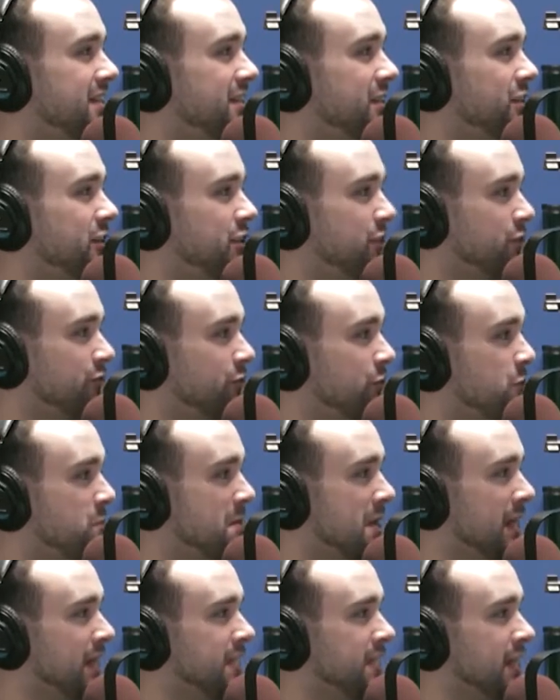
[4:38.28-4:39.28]
just a few
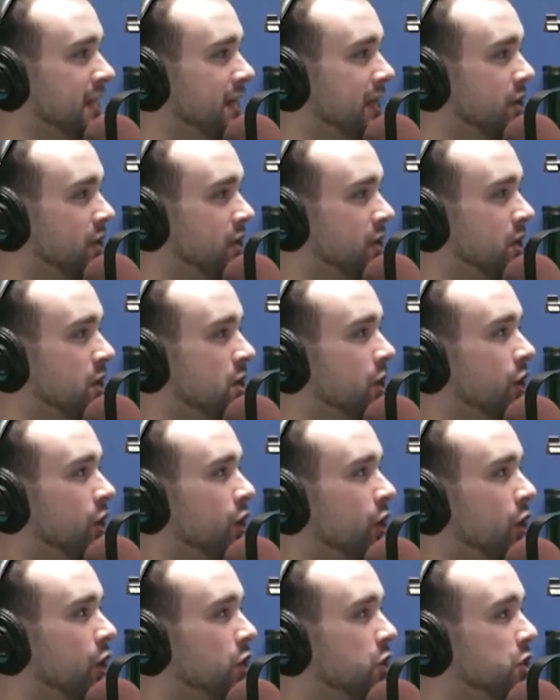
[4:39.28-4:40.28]
minutes later,
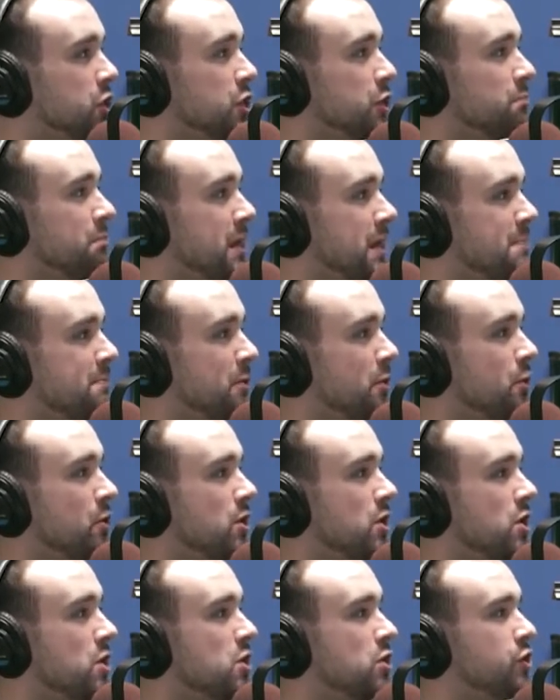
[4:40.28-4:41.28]
urges
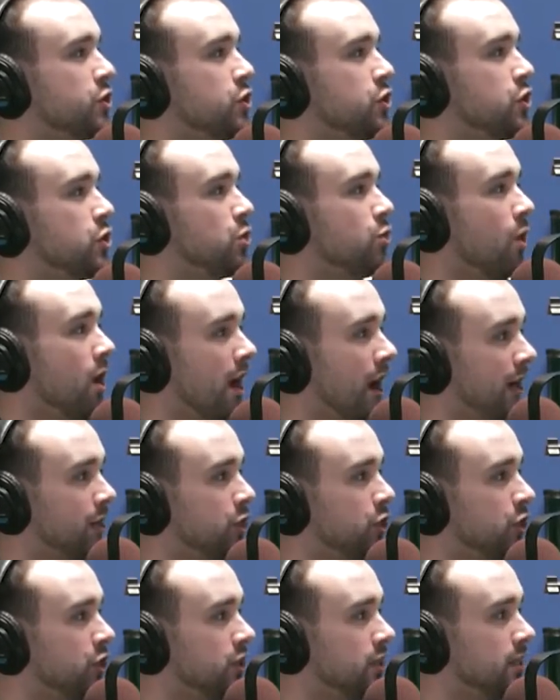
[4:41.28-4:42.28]
people to
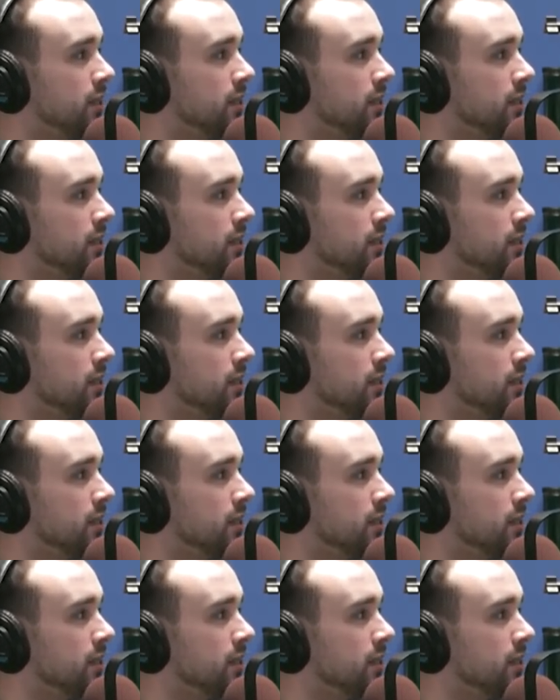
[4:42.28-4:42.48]
watch